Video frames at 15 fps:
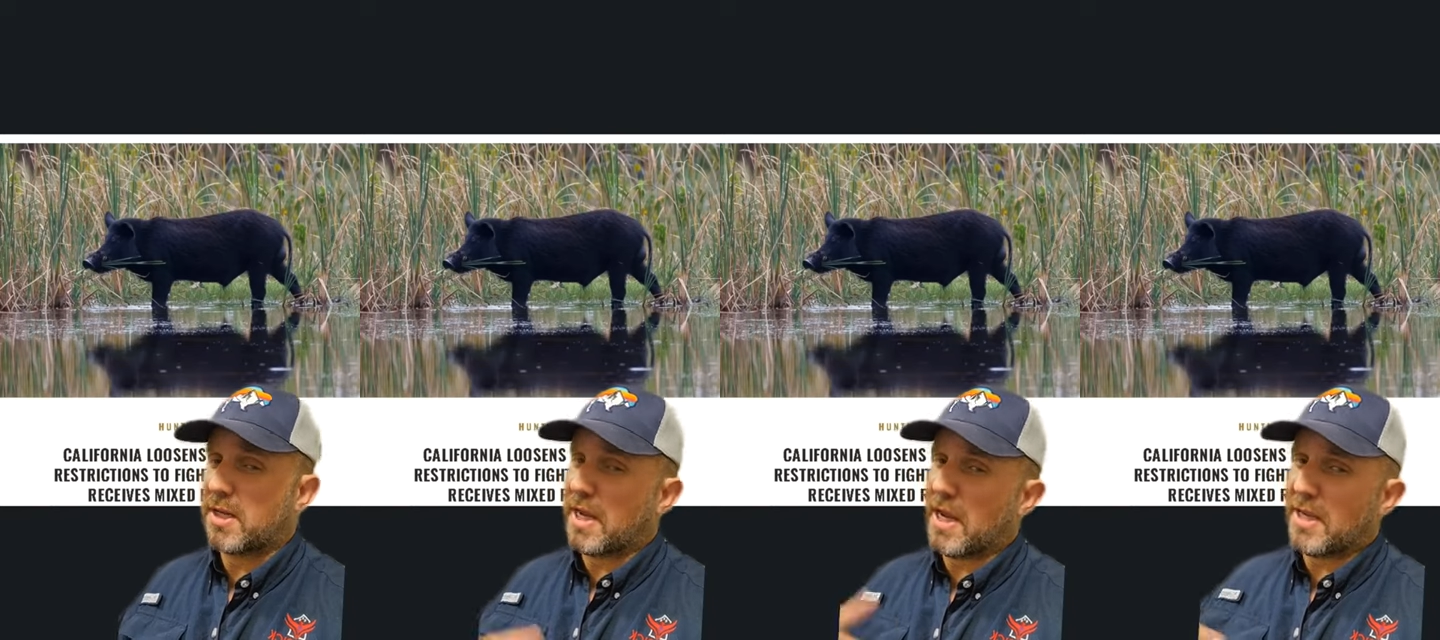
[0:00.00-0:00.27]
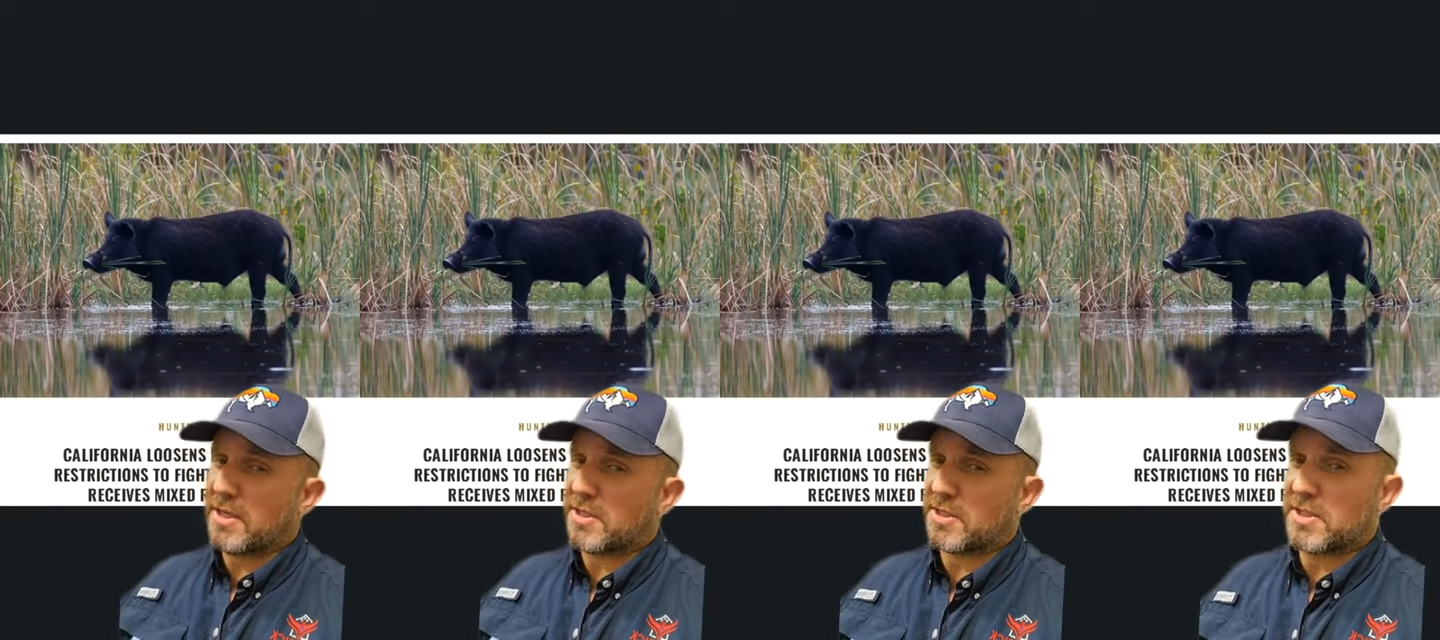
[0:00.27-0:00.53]
hey,
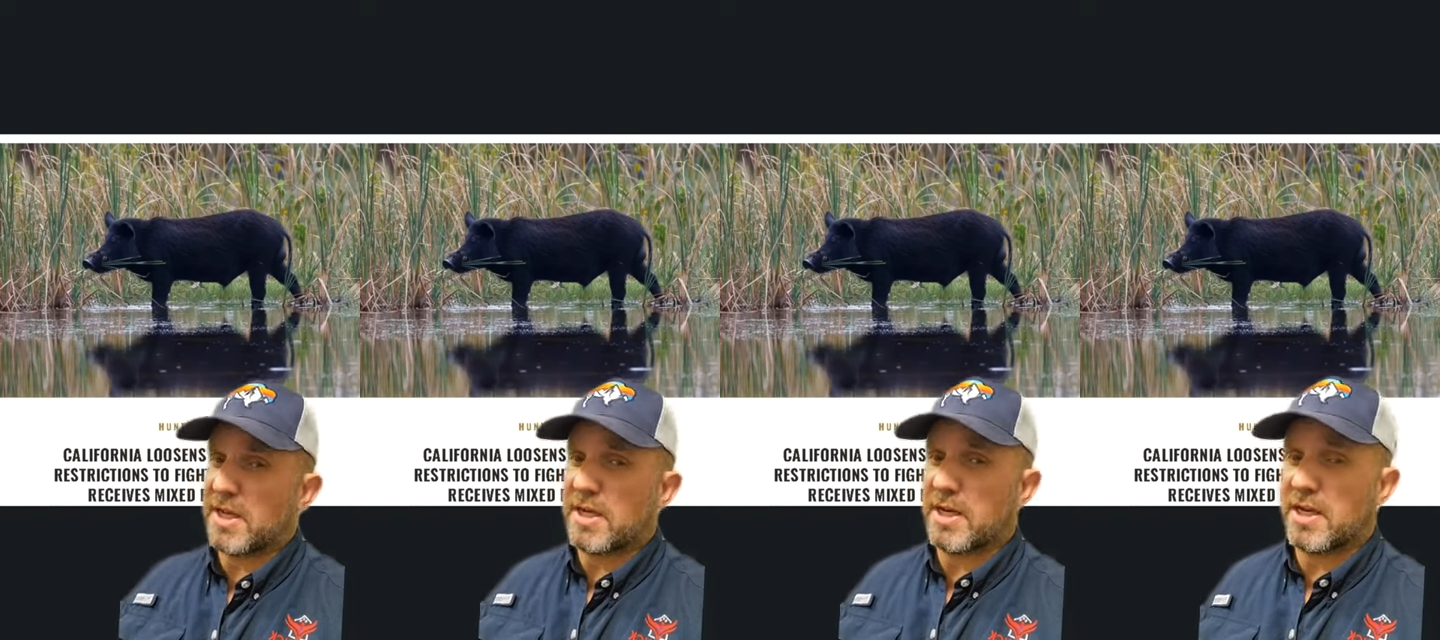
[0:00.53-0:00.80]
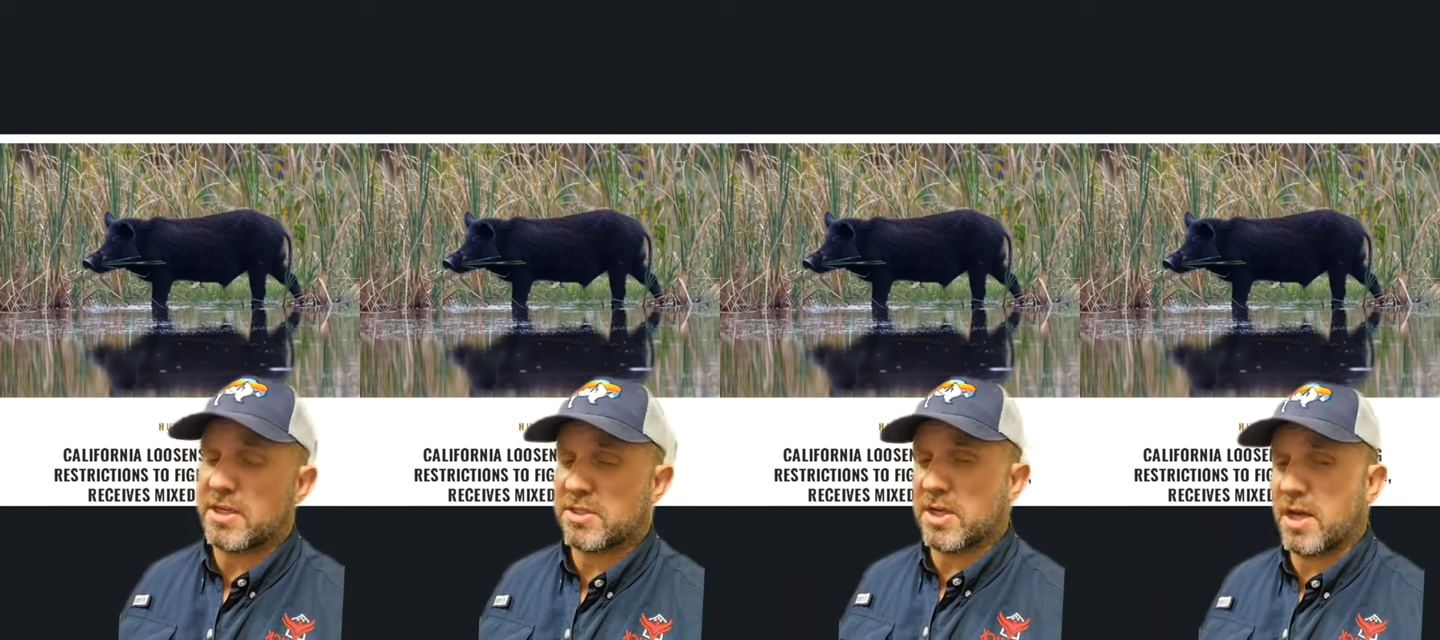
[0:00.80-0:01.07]
this is not an
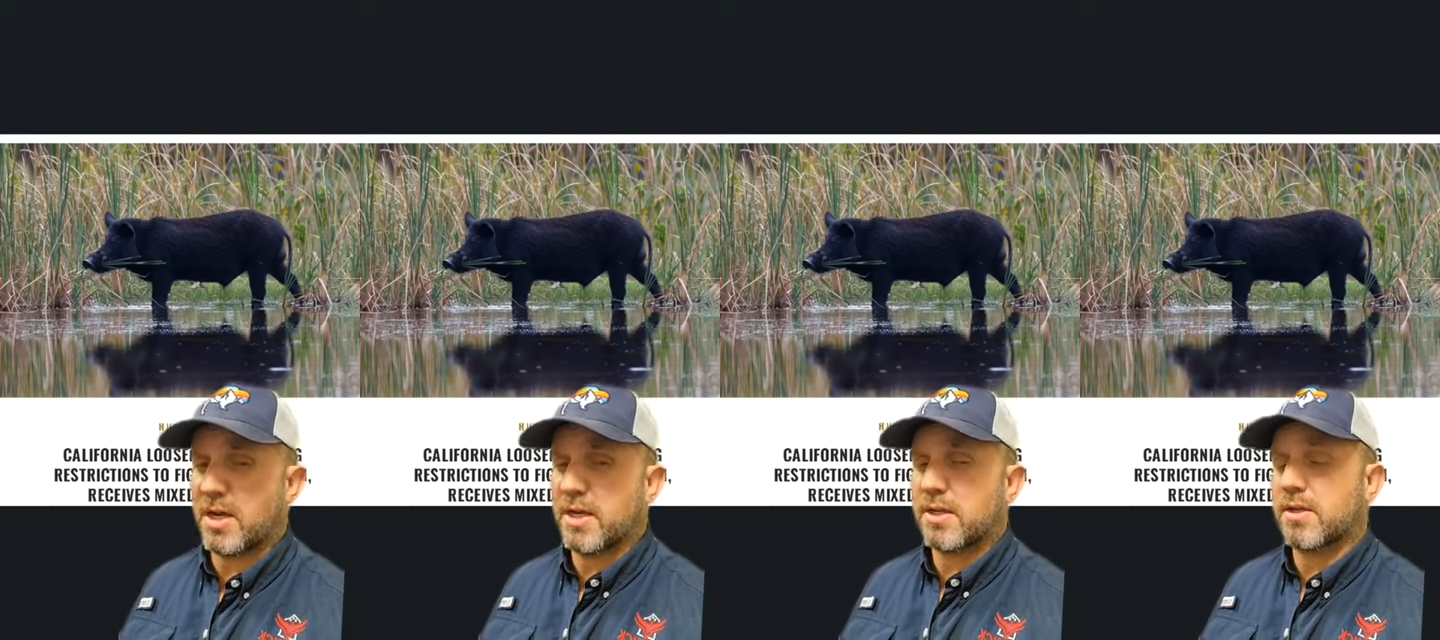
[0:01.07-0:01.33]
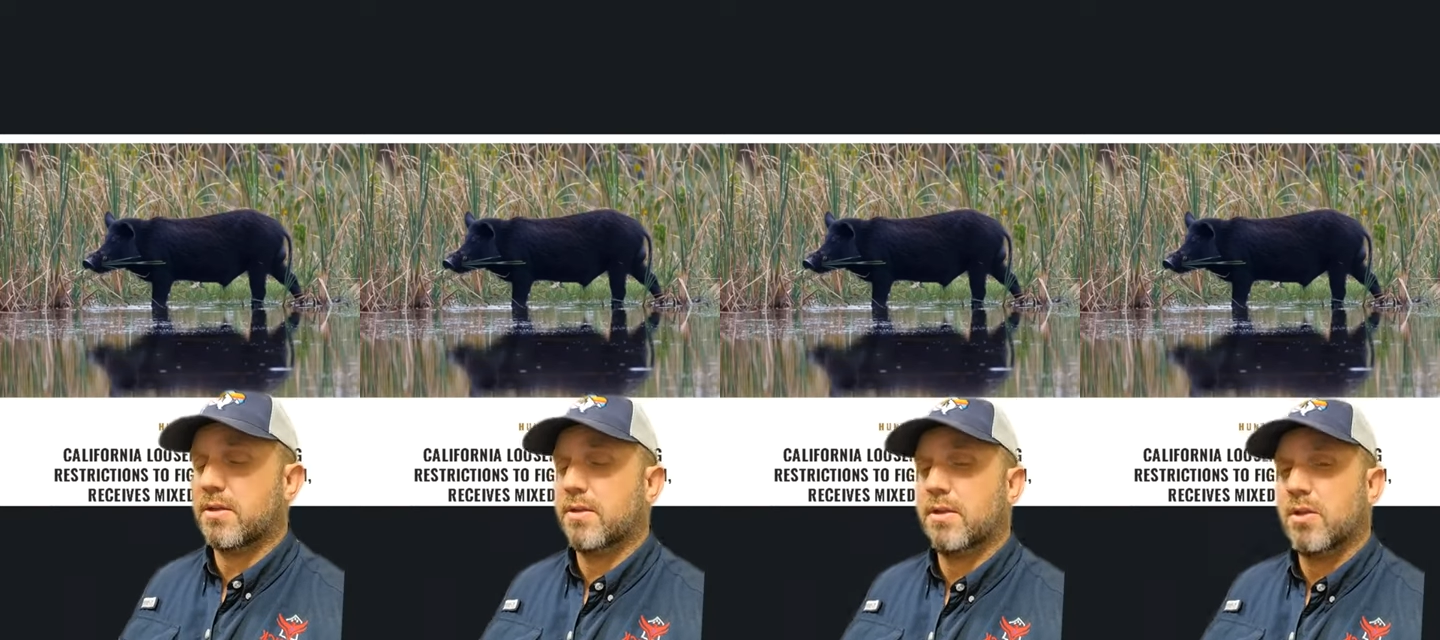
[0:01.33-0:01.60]
exotic.